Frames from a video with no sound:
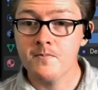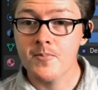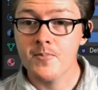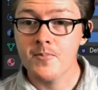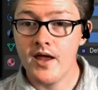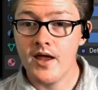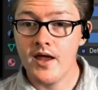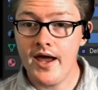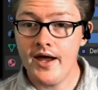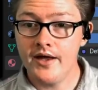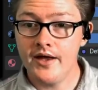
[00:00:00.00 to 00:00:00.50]

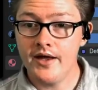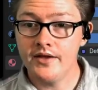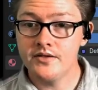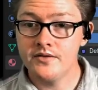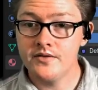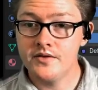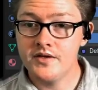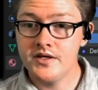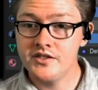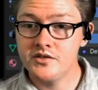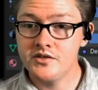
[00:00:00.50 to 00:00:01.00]
and
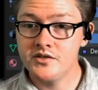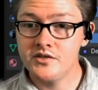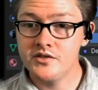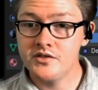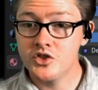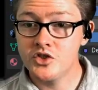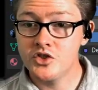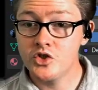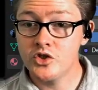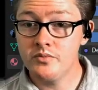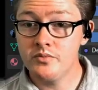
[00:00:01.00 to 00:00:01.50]
these ones
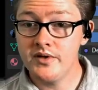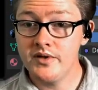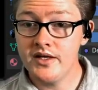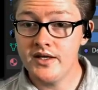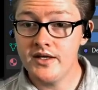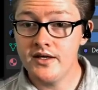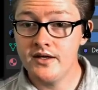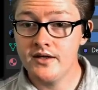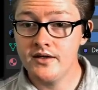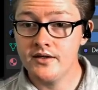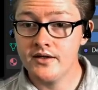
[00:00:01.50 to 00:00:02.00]
should be
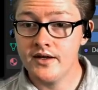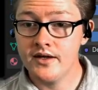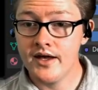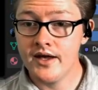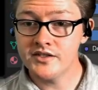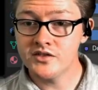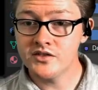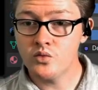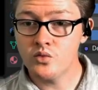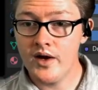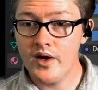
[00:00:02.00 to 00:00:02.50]
as
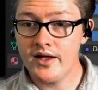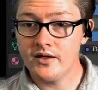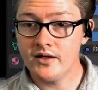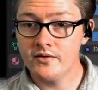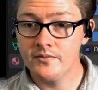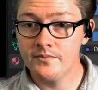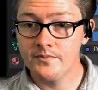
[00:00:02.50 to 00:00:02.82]
well.